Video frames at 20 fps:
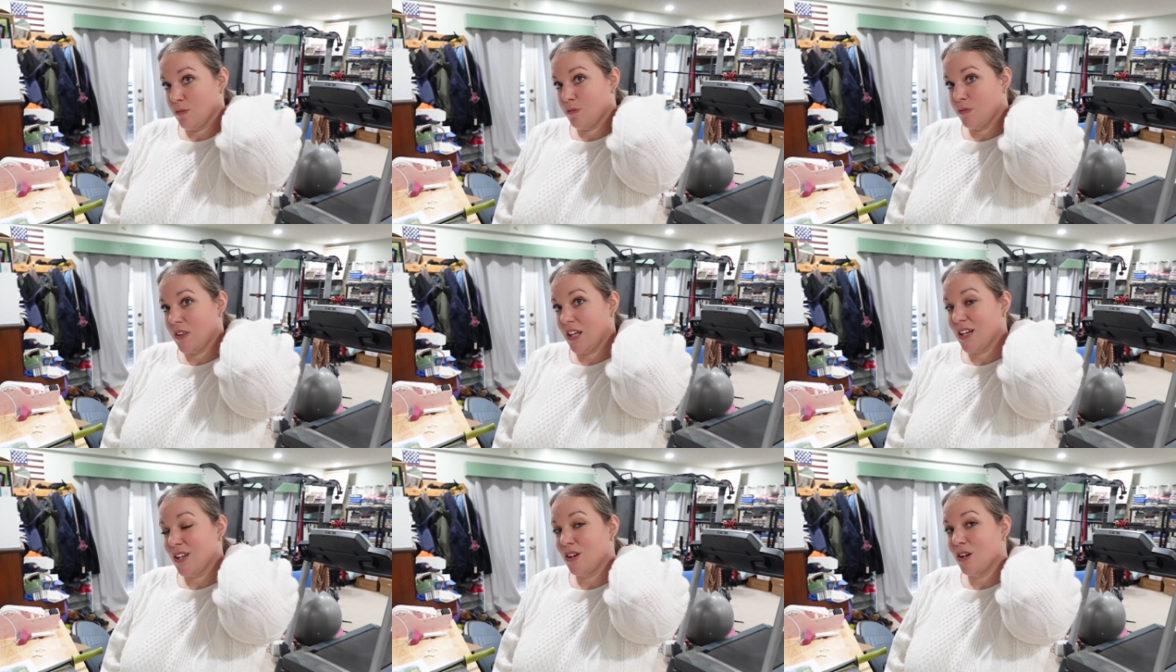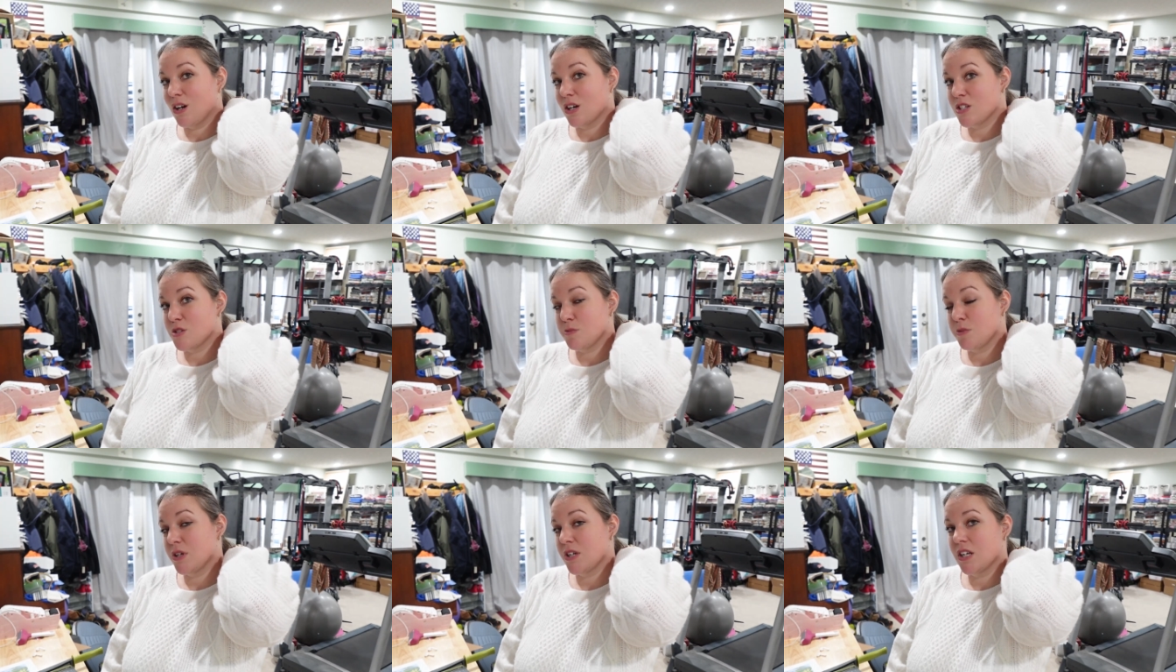thank you
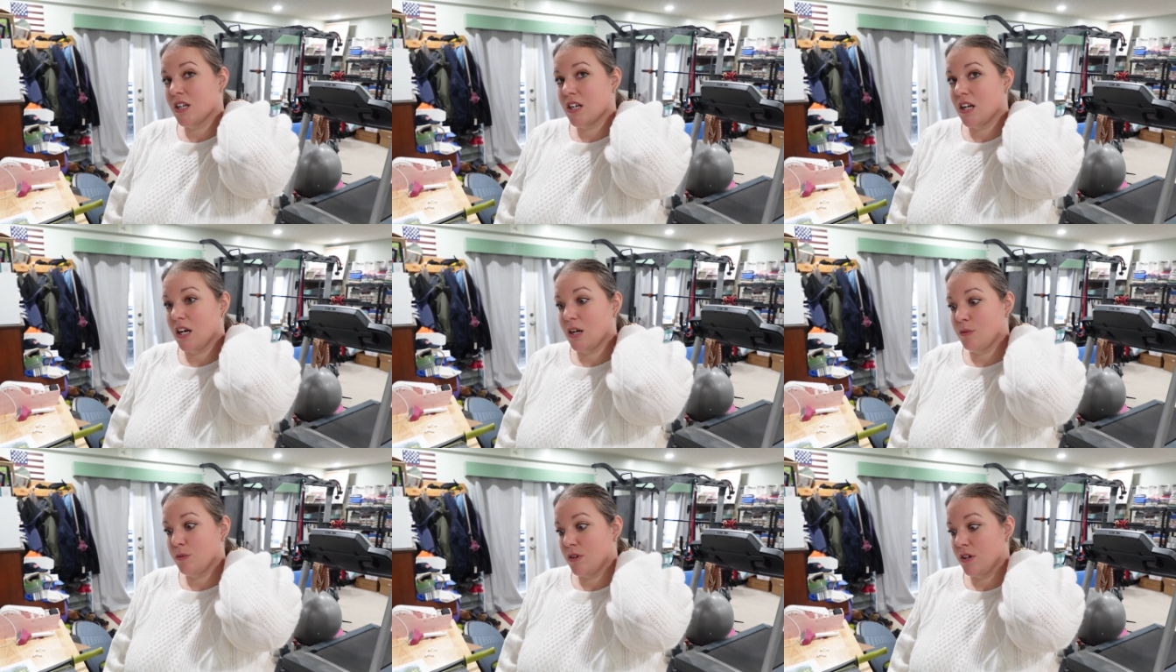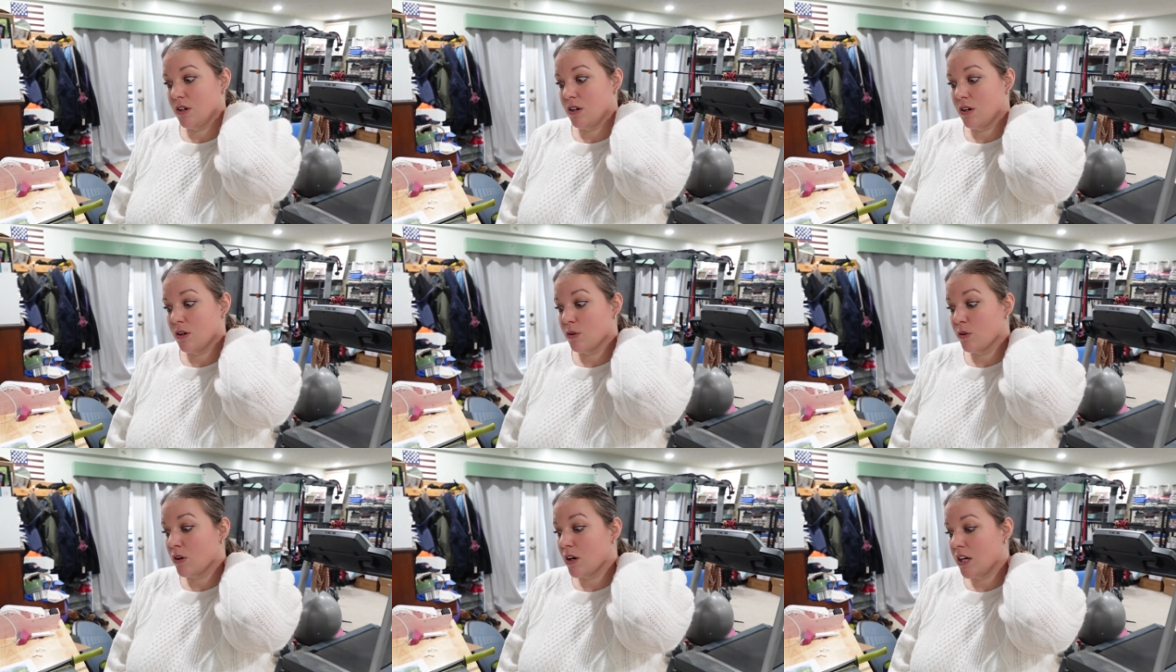cards printed, I would
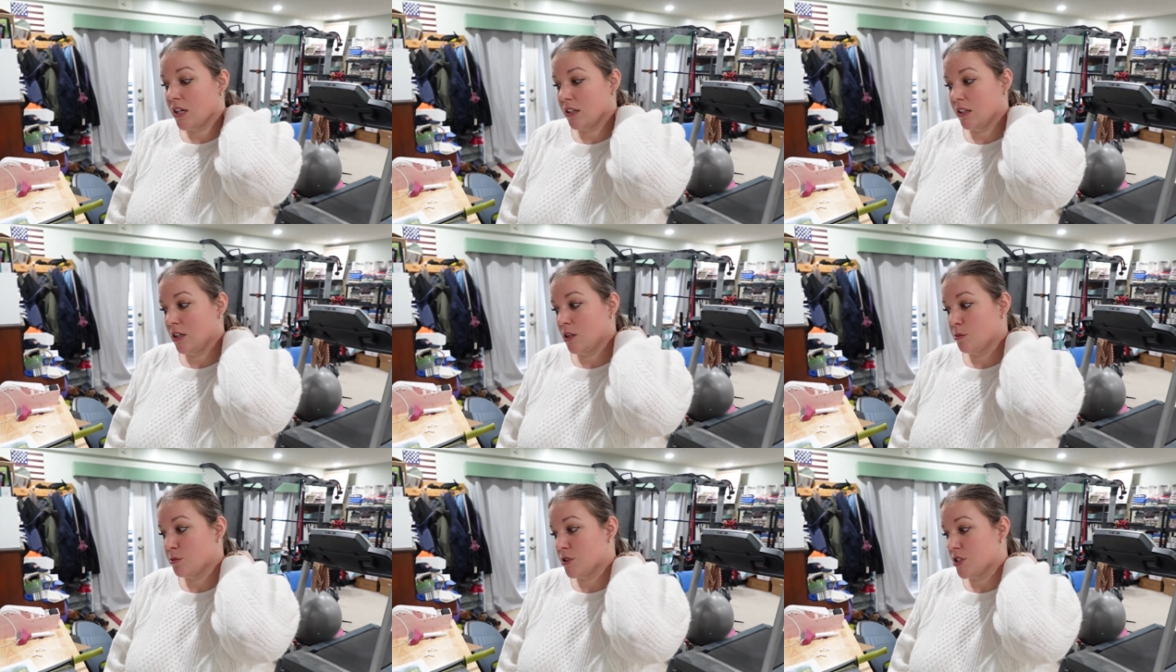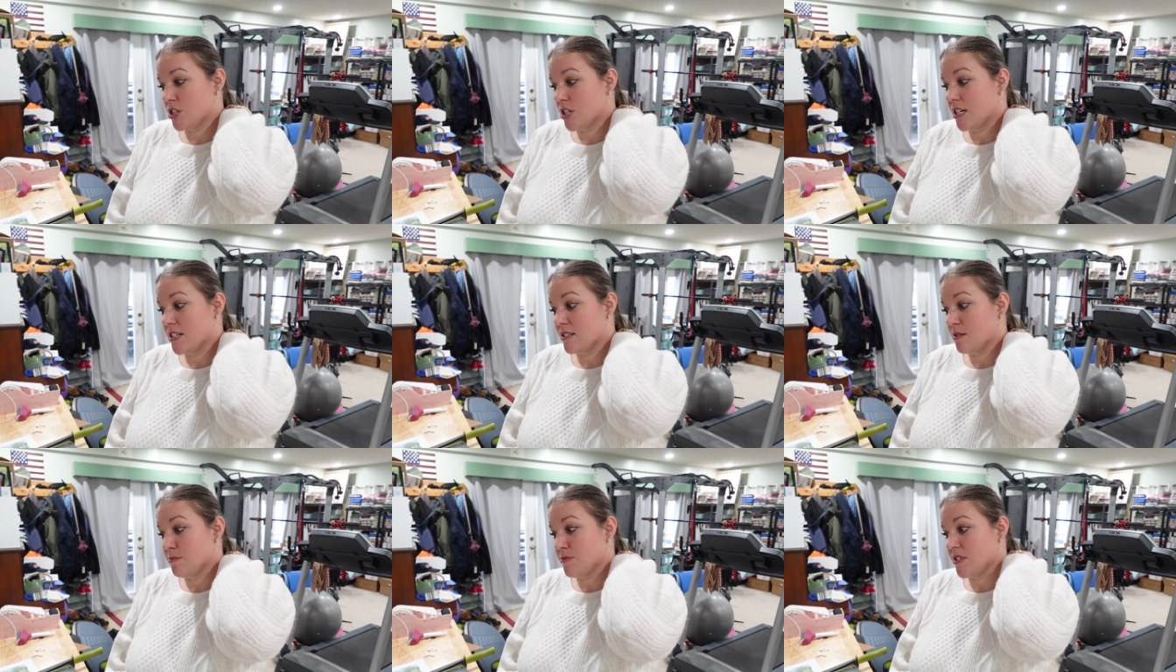greatly
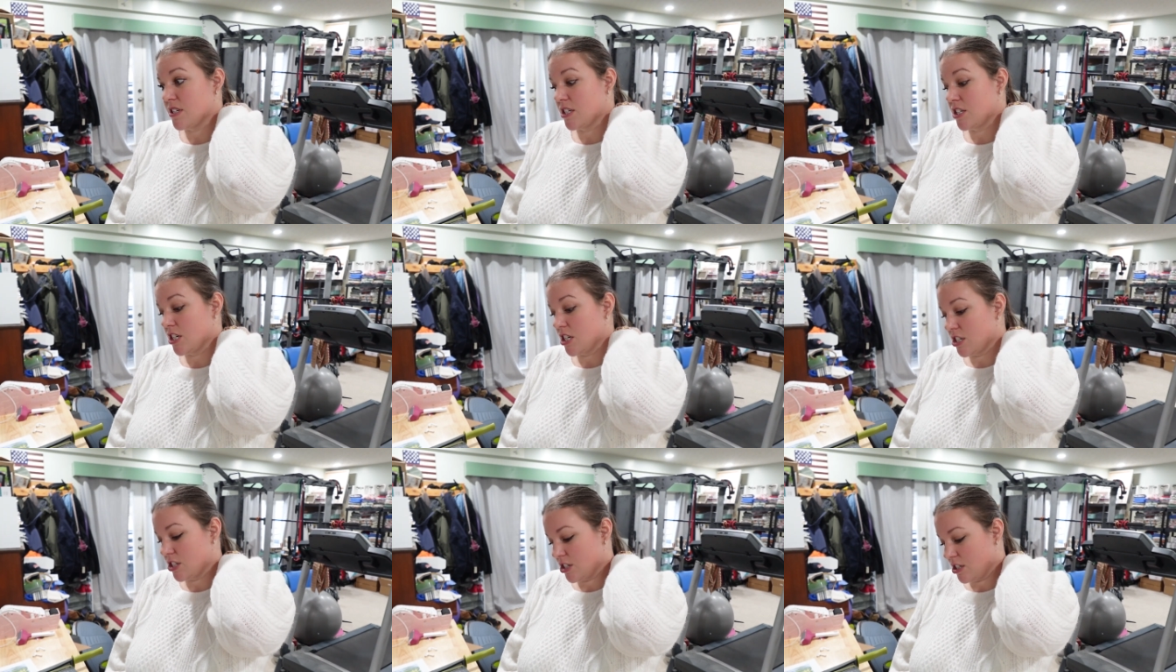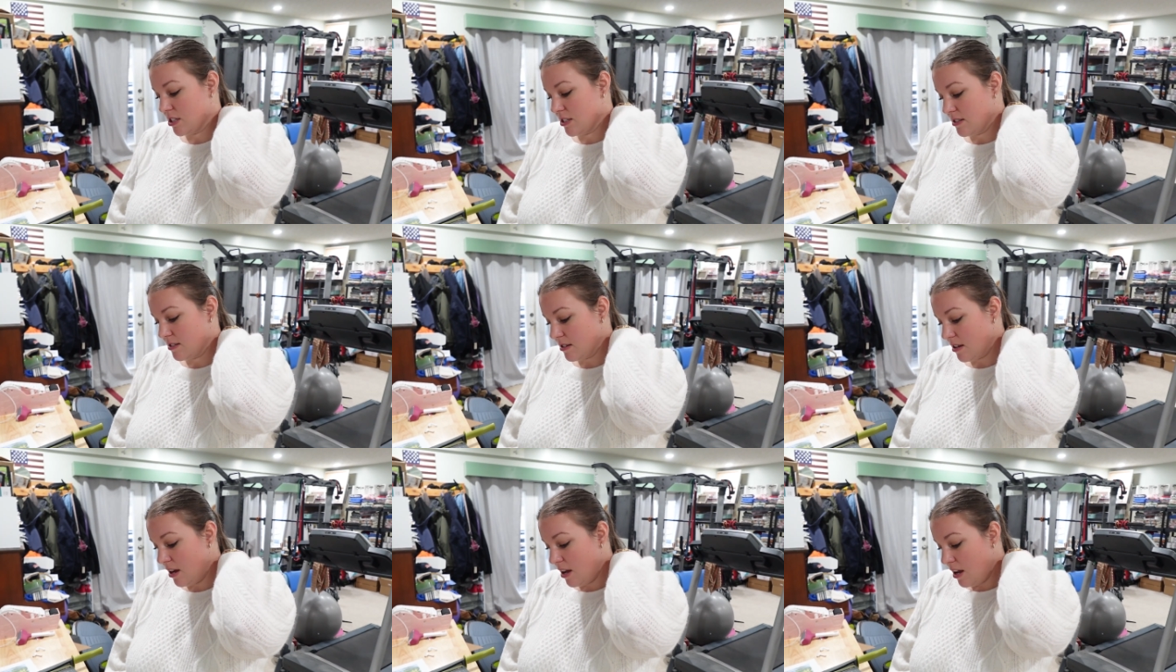appreciate some suggestions.